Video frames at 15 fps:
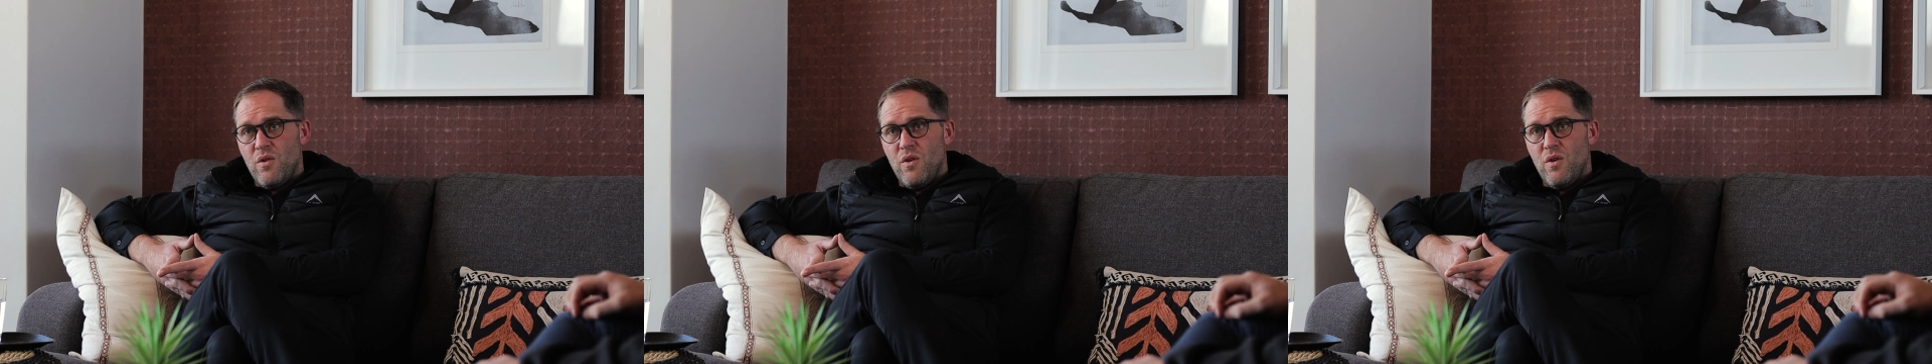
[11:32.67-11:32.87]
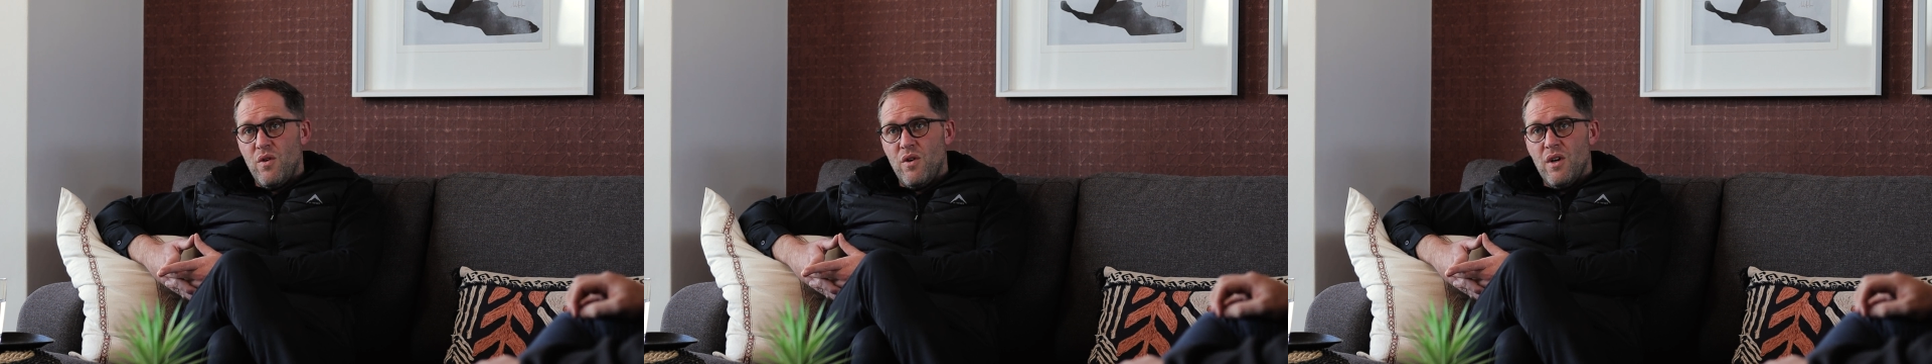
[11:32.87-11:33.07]

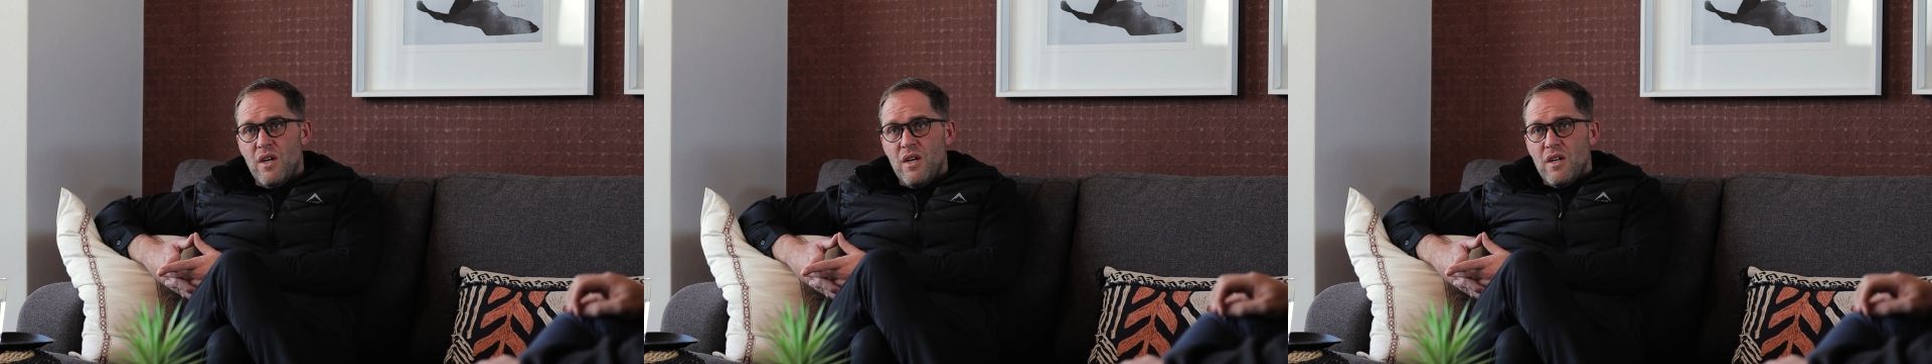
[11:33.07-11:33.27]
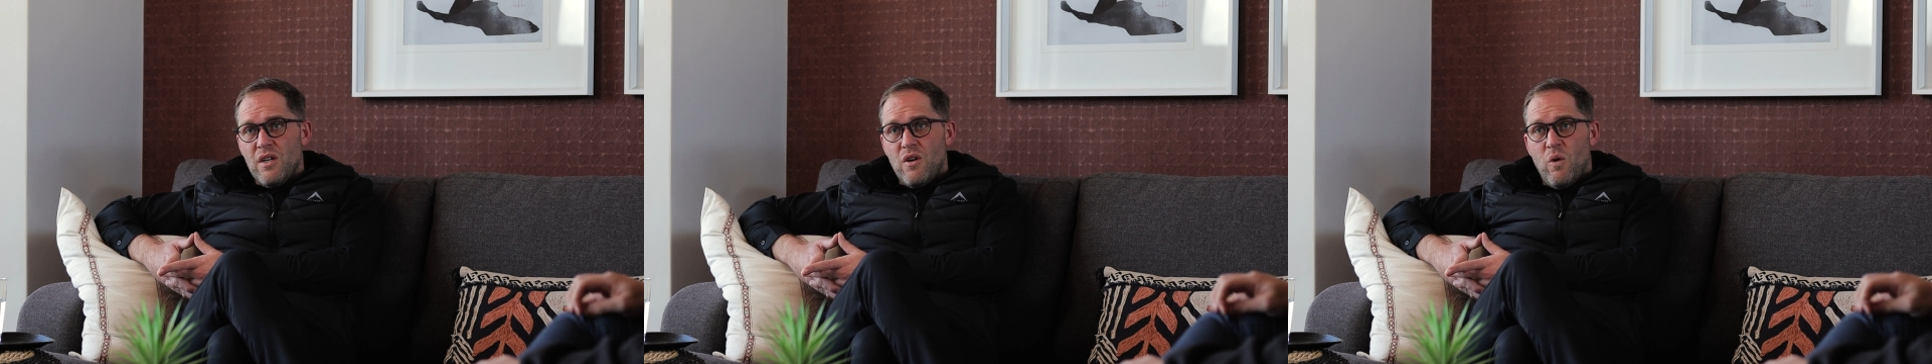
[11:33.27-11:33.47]

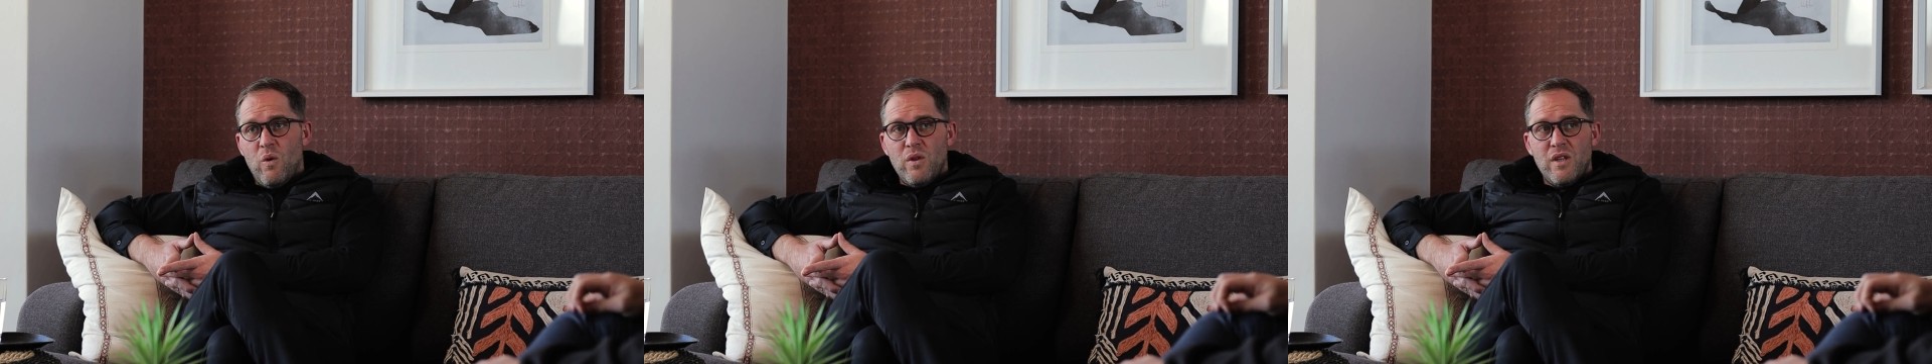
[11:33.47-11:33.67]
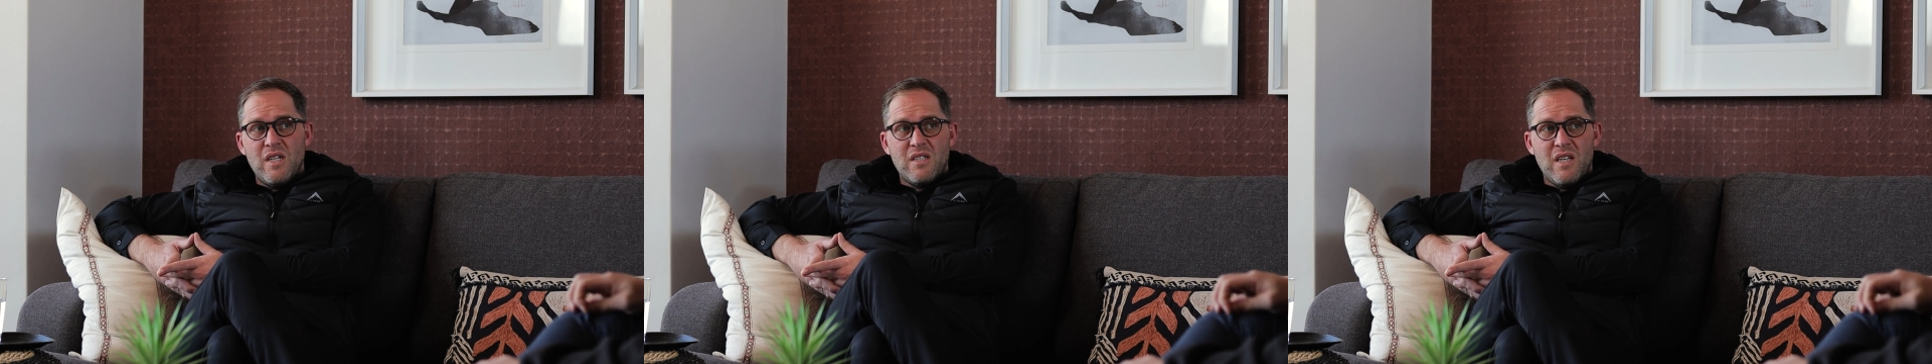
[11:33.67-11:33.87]

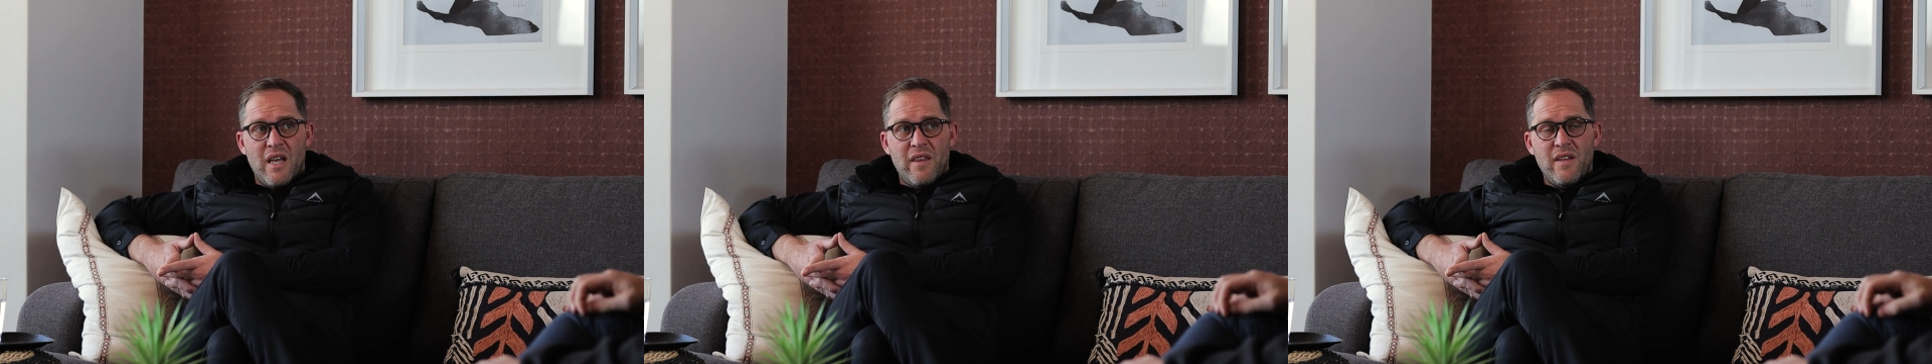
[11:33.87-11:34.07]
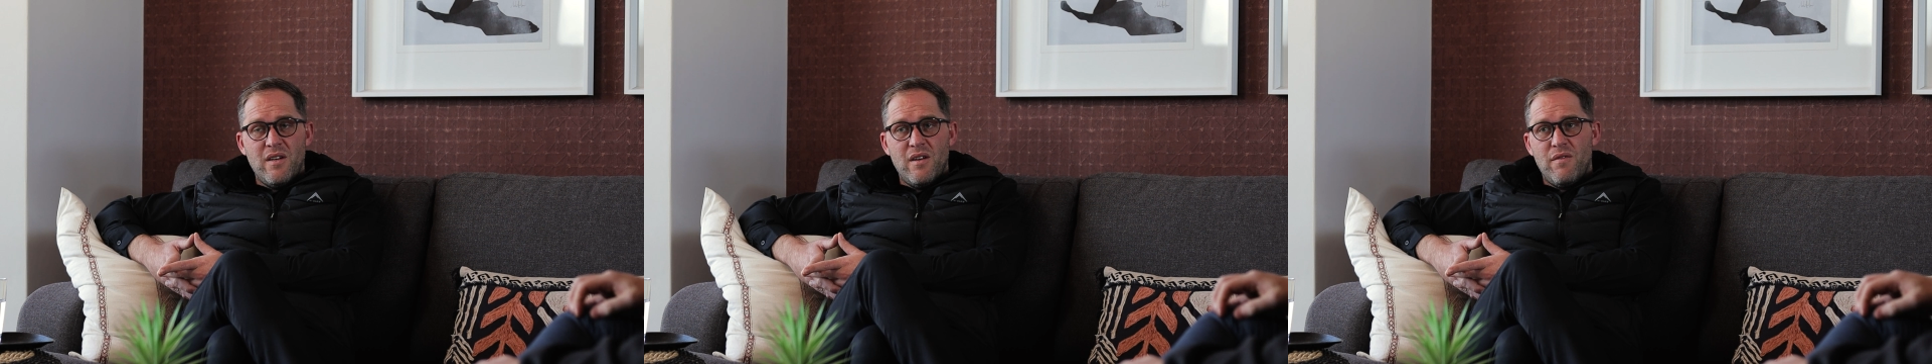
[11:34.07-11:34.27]
all these other